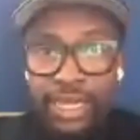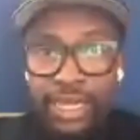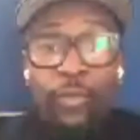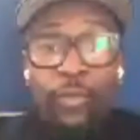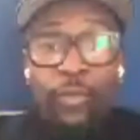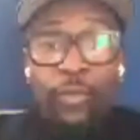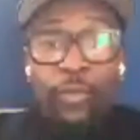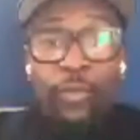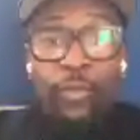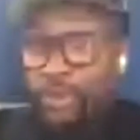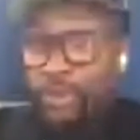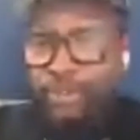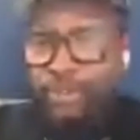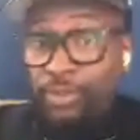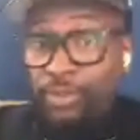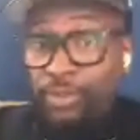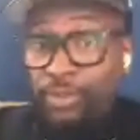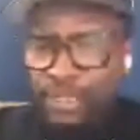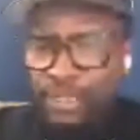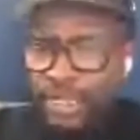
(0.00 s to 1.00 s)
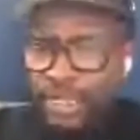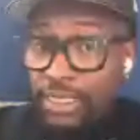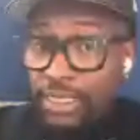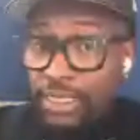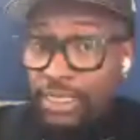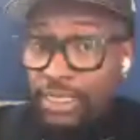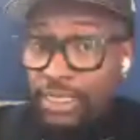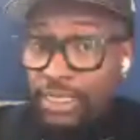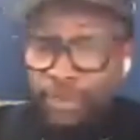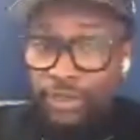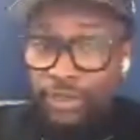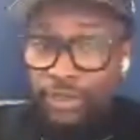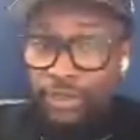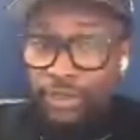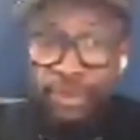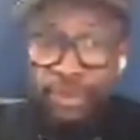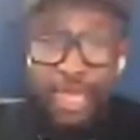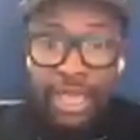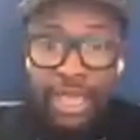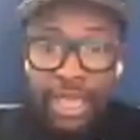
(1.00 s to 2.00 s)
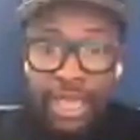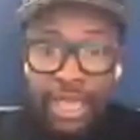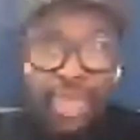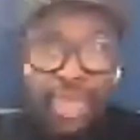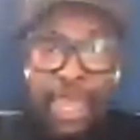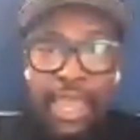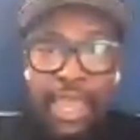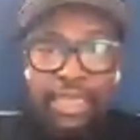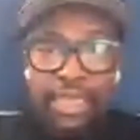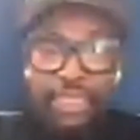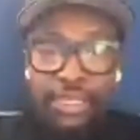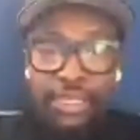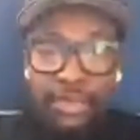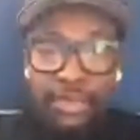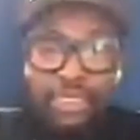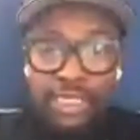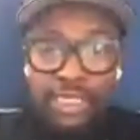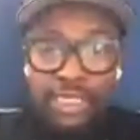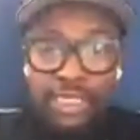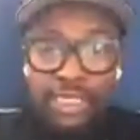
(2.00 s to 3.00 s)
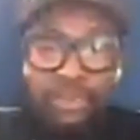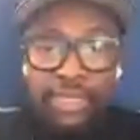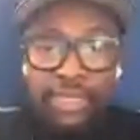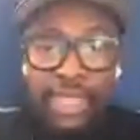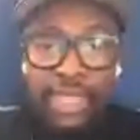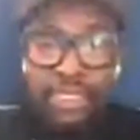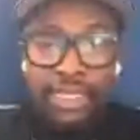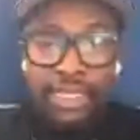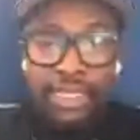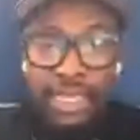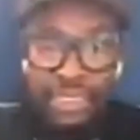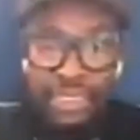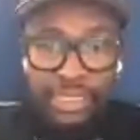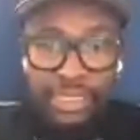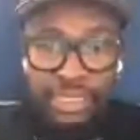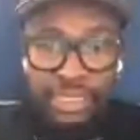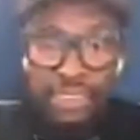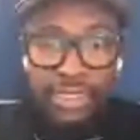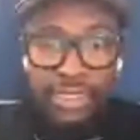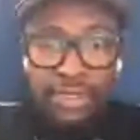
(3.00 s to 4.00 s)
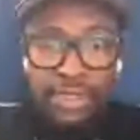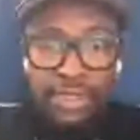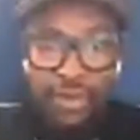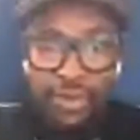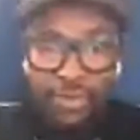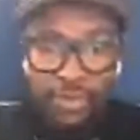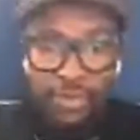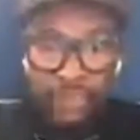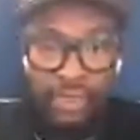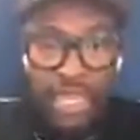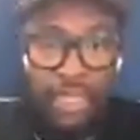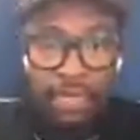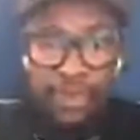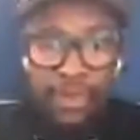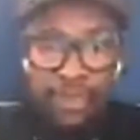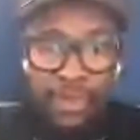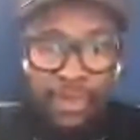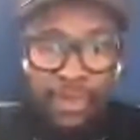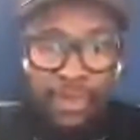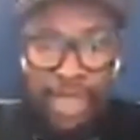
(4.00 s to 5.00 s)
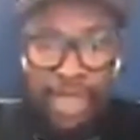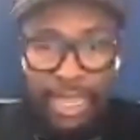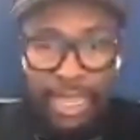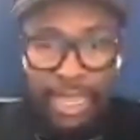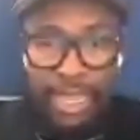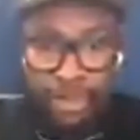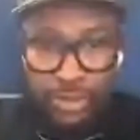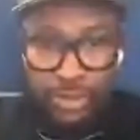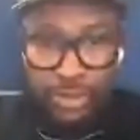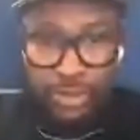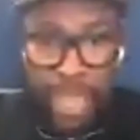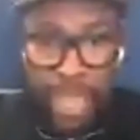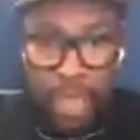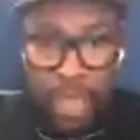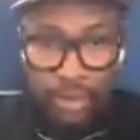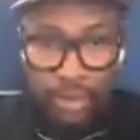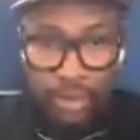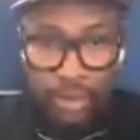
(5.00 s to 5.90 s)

there's something that's you know keeping my inner child going that I'm not like oh you know